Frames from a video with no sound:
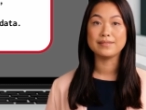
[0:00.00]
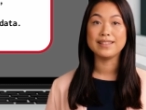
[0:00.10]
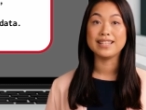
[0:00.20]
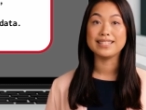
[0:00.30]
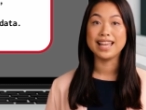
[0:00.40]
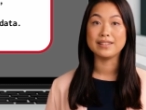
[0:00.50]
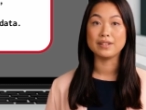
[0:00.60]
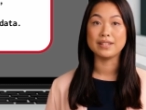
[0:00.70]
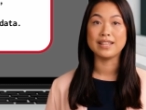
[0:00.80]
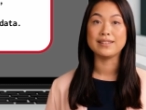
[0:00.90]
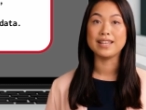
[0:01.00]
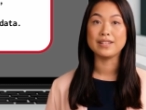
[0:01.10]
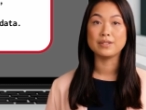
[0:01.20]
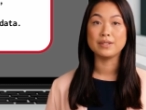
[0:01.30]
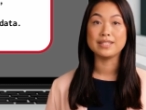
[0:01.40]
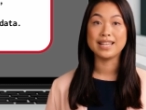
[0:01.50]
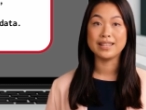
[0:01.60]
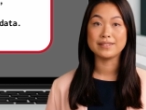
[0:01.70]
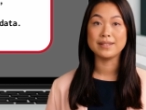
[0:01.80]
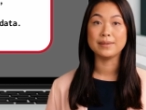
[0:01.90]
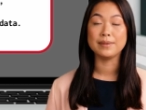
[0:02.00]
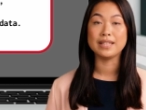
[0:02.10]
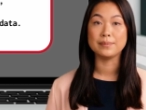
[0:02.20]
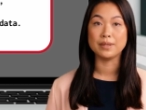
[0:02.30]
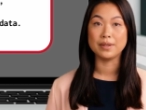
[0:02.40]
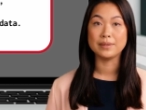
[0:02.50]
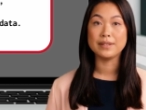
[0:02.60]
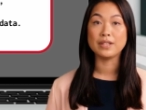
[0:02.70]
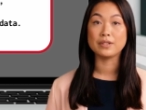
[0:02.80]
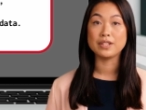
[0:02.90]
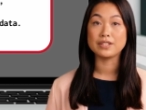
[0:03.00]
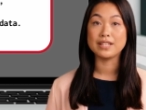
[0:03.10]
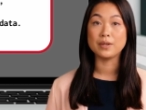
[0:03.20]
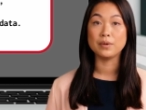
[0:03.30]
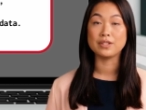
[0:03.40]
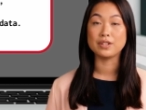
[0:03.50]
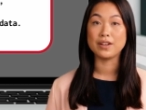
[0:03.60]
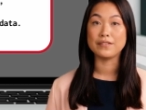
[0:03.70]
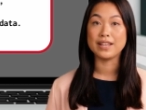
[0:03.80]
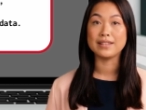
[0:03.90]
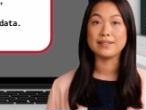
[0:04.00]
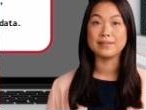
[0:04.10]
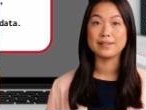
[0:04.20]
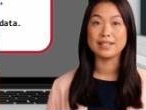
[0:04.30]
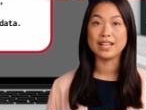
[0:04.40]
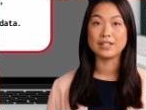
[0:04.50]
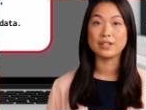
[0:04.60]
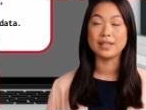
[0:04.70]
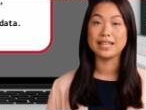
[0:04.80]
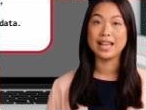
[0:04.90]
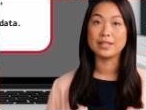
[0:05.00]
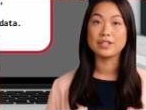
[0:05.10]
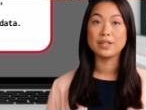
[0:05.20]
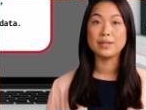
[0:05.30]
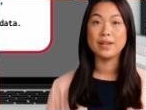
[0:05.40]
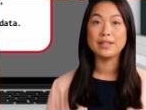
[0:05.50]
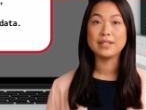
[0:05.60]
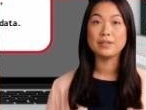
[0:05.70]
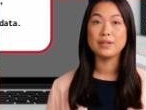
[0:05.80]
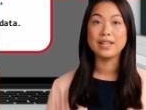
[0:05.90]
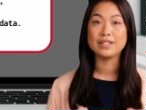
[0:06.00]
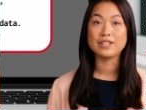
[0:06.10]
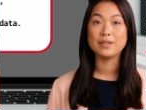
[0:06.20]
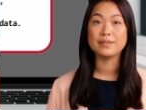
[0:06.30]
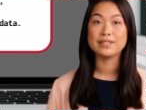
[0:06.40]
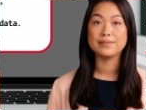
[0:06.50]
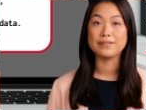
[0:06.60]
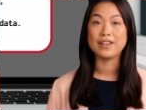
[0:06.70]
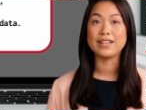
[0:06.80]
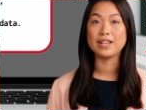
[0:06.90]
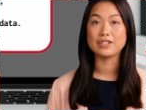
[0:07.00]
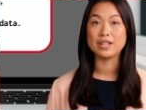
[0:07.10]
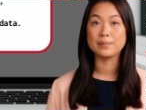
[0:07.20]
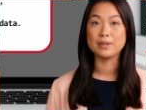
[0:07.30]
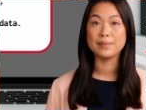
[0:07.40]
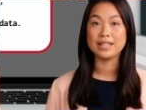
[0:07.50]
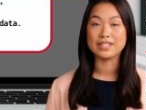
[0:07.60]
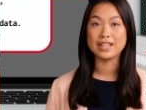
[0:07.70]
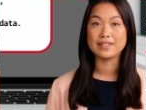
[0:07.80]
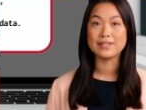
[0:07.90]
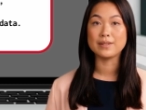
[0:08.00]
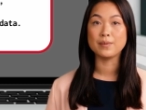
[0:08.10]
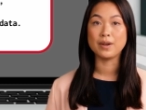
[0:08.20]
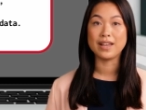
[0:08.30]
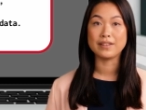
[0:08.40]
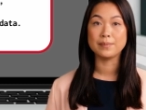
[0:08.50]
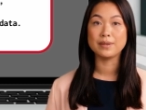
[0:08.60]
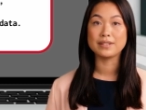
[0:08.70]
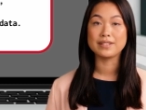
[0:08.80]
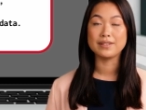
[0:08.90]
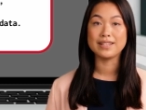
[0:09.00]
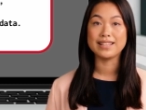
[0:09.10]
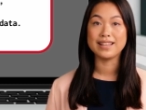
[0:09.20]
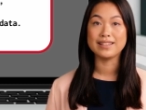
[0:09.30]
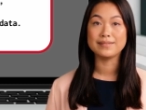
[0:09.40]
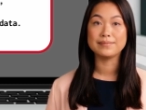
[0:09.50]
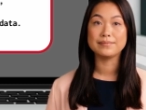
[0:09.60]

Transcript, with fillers: The attacker can then intercept and manipulate the user's network traffic, potentially capturing login credentials, financial information, or other personal data.